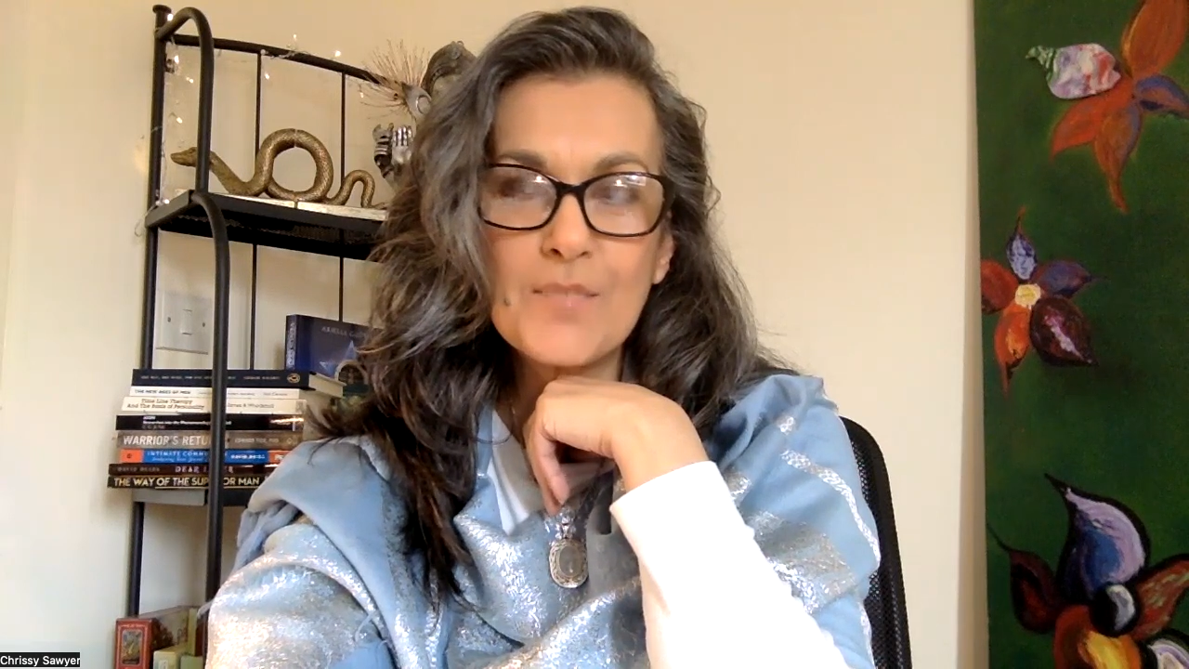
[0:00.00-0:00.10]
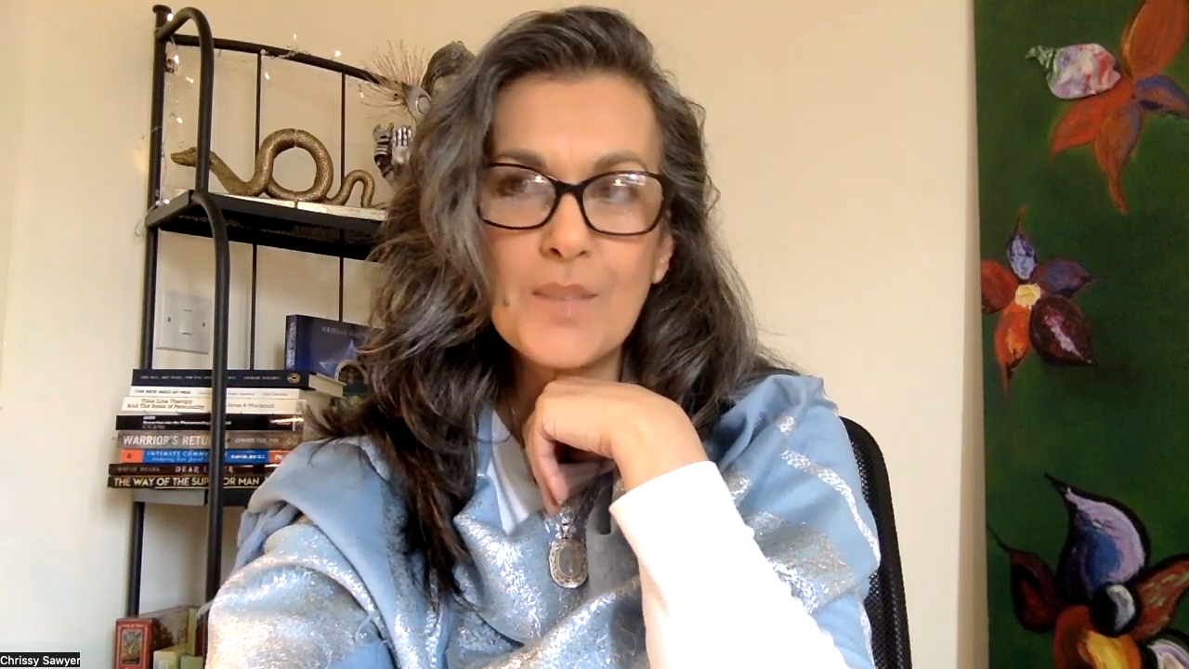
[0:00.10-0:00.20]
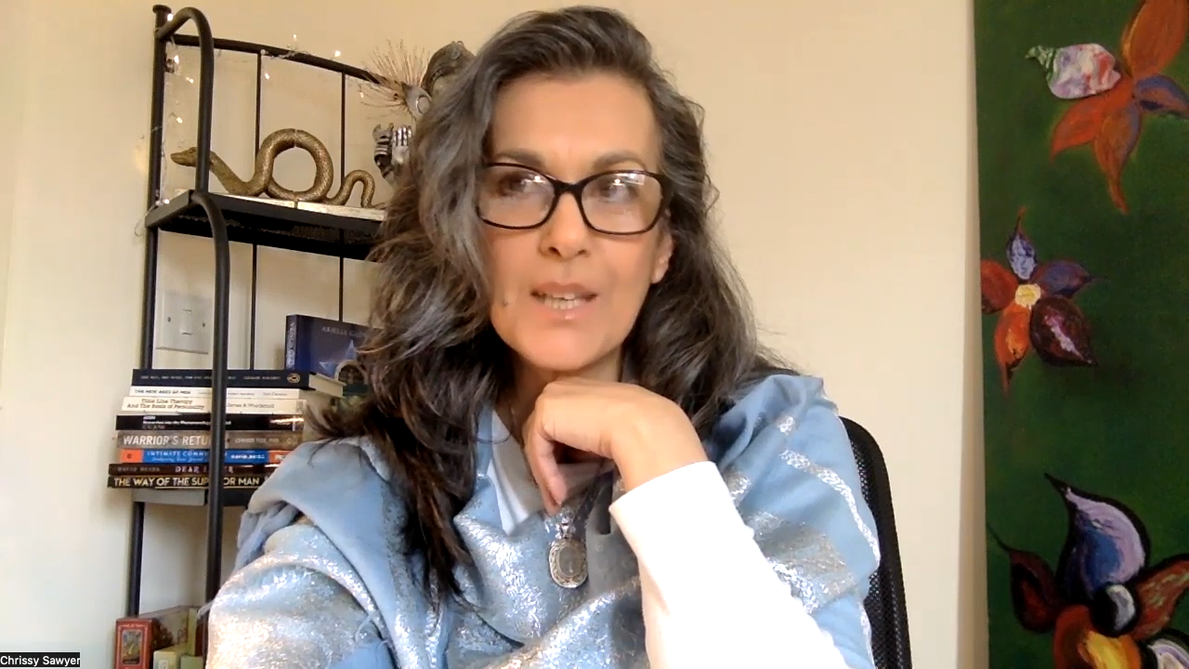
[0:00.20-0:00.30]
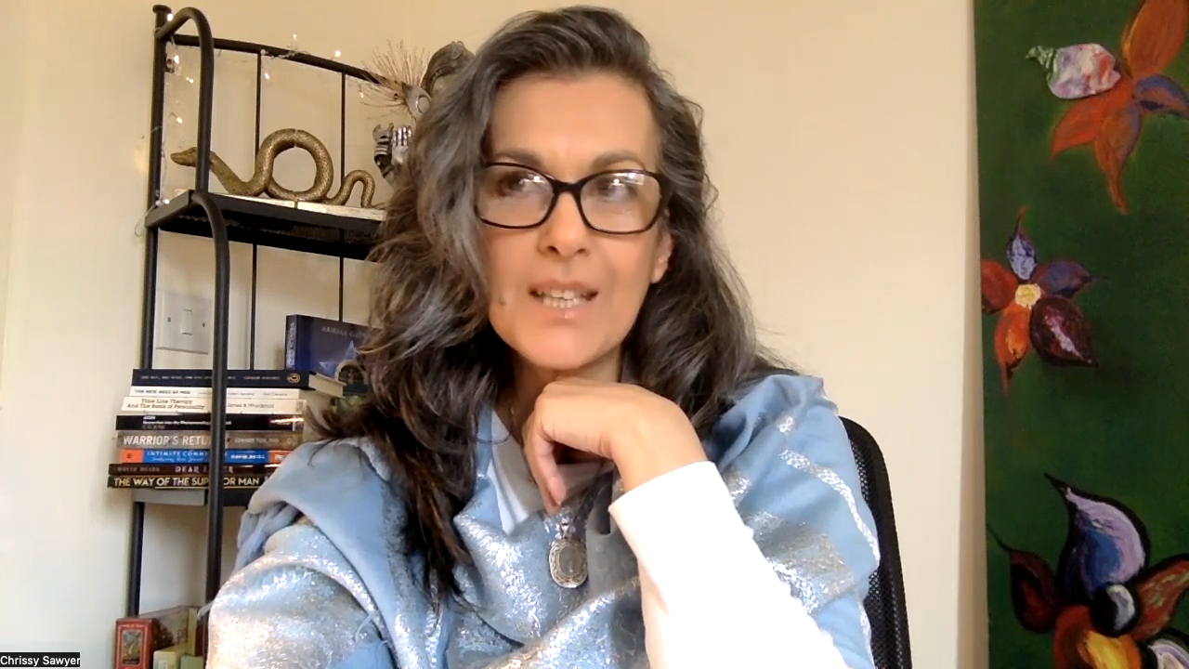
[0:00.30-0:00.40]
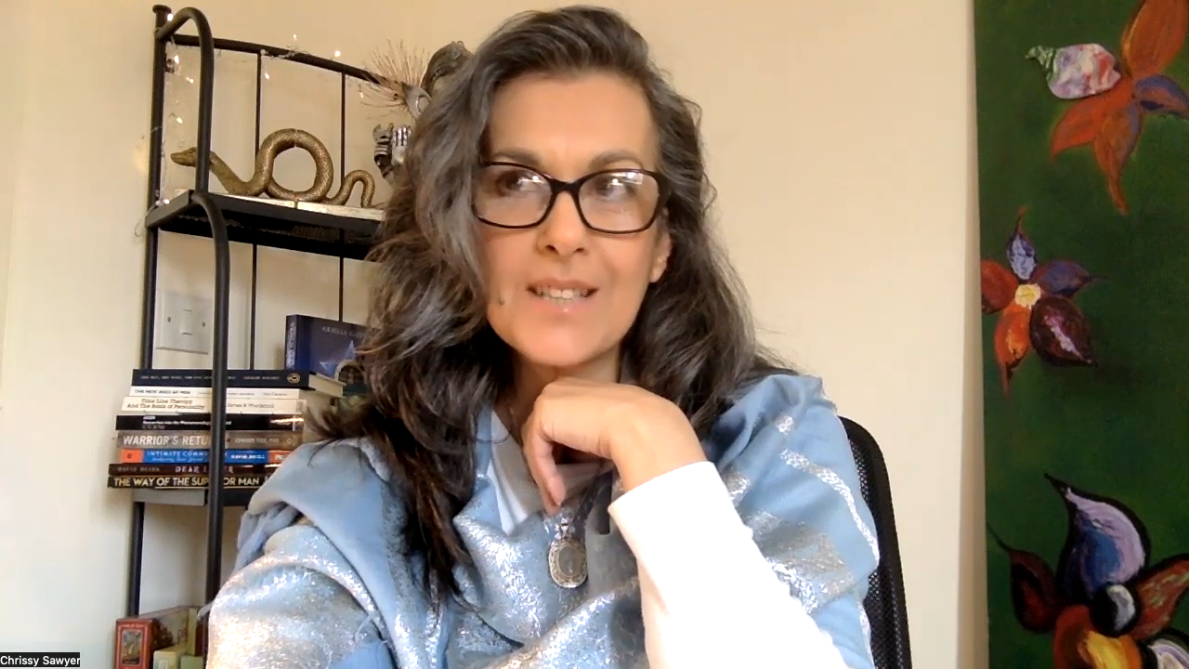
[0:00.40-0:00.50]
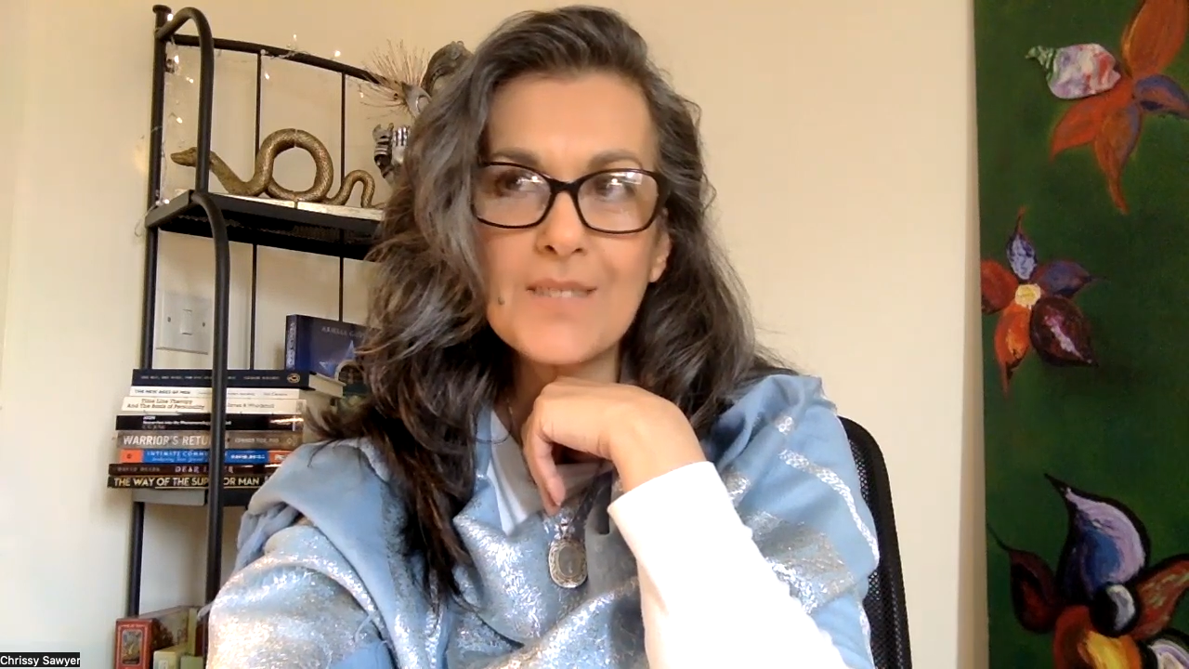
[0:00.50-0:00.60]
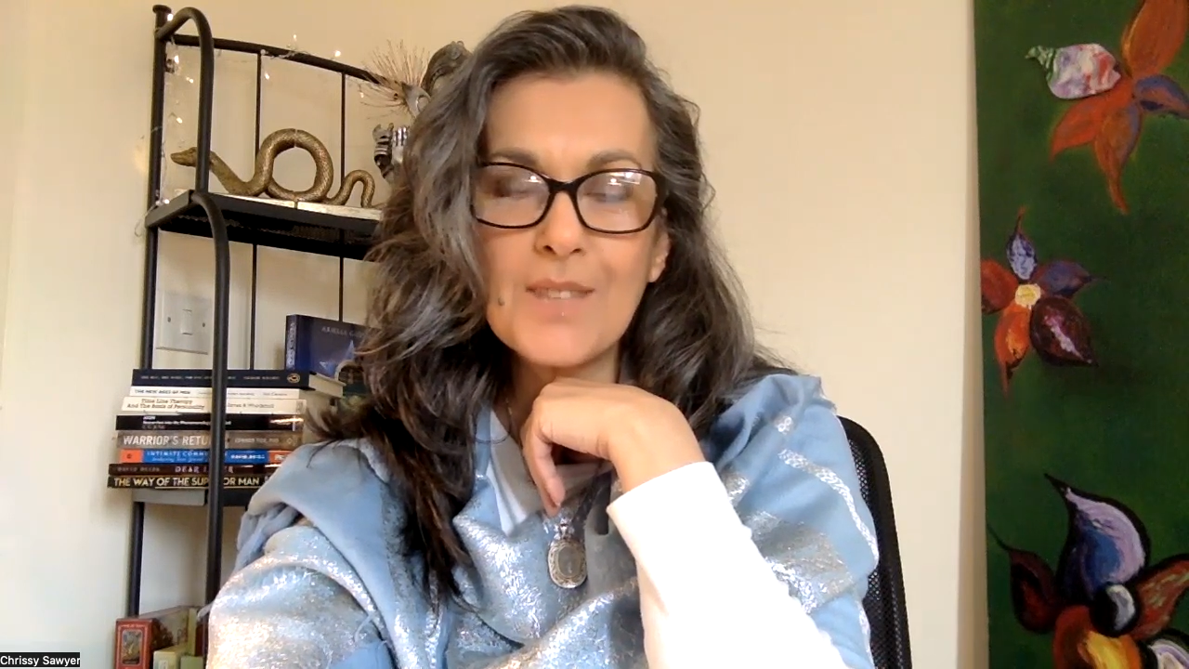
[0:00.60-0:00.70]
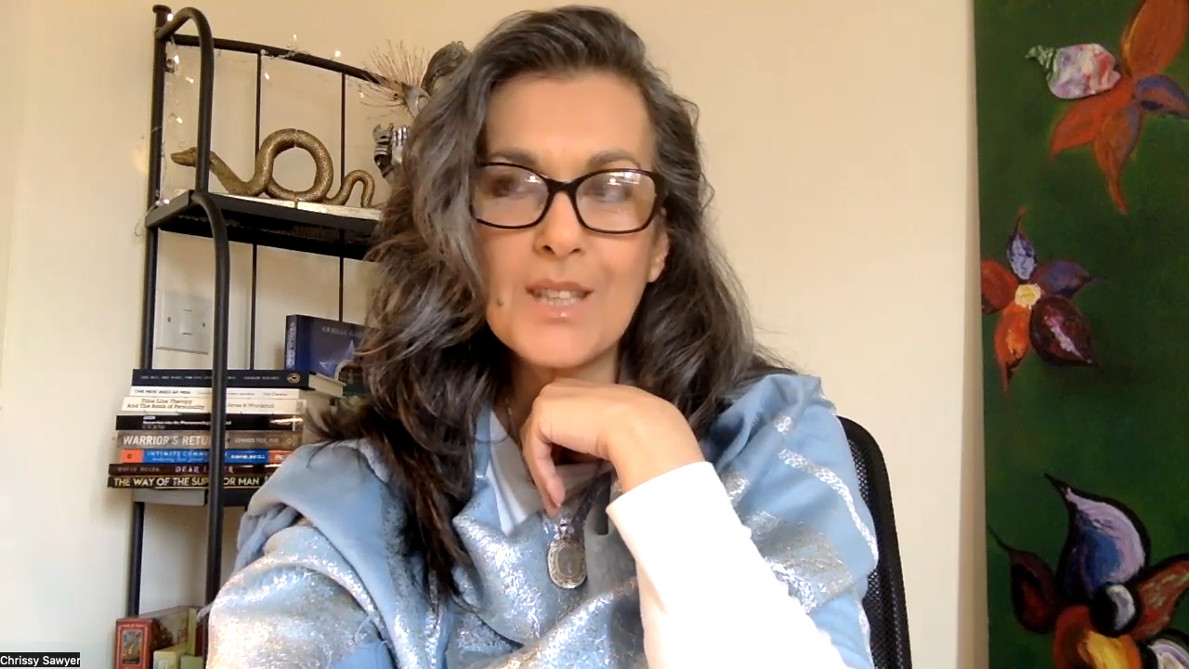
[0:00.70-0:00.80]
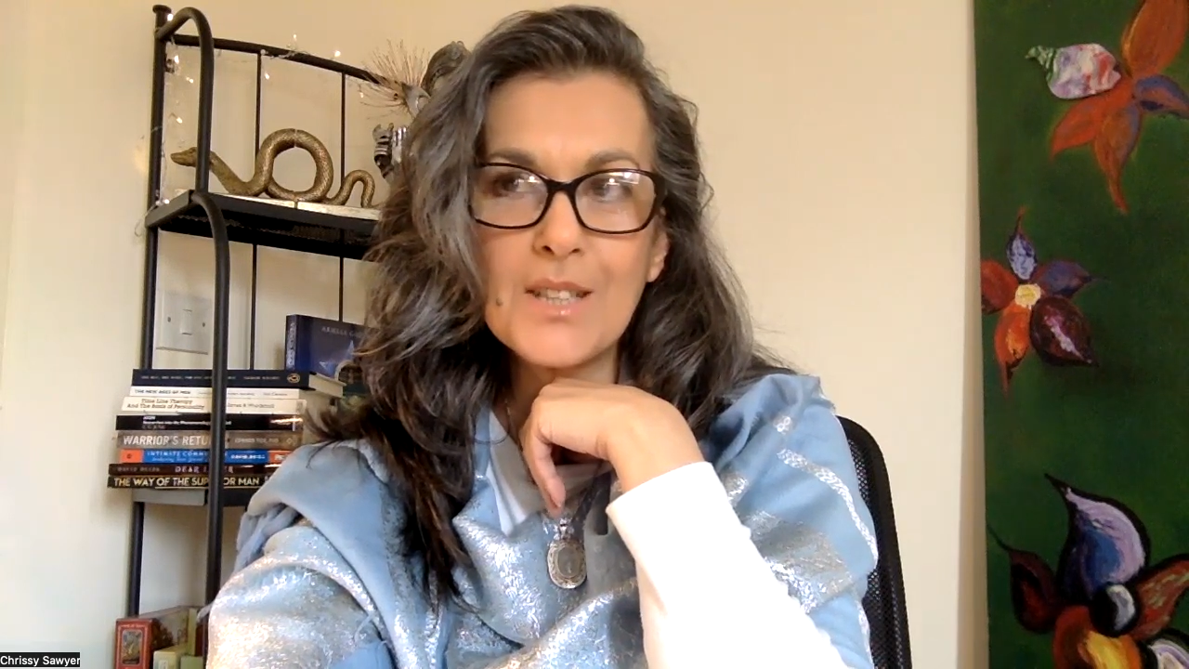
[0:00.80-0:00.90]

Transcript: bringing something